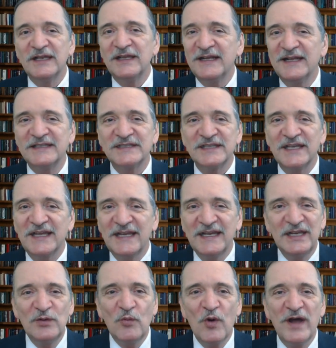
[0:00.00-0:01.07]
It's
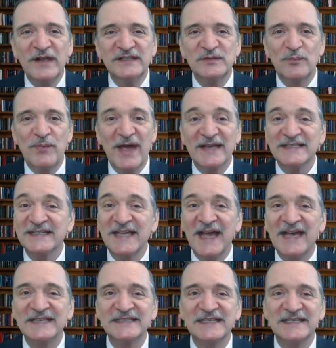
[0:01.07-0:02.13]
anyone's best
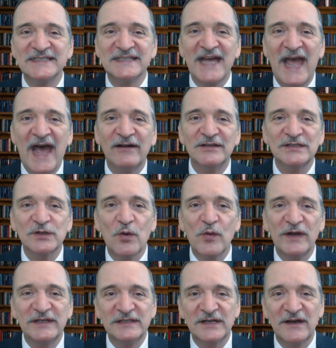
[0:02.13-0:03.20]
guess as to how it's
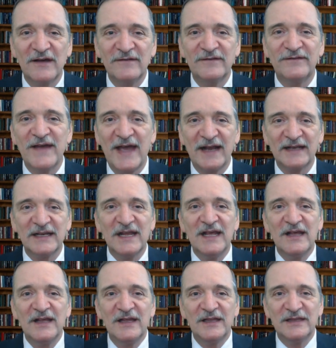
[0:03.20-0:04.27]
going to affect
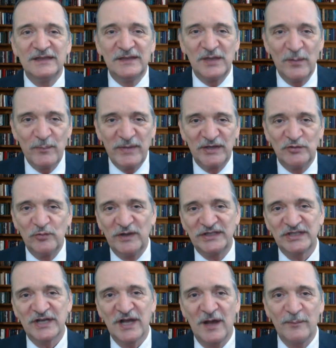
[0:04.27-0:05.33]
the
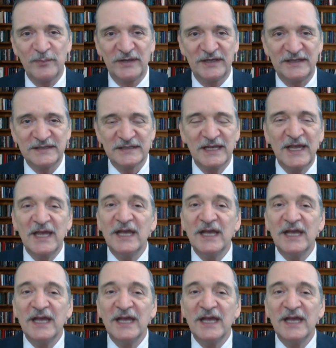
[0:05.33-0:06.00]
mid-rich companies.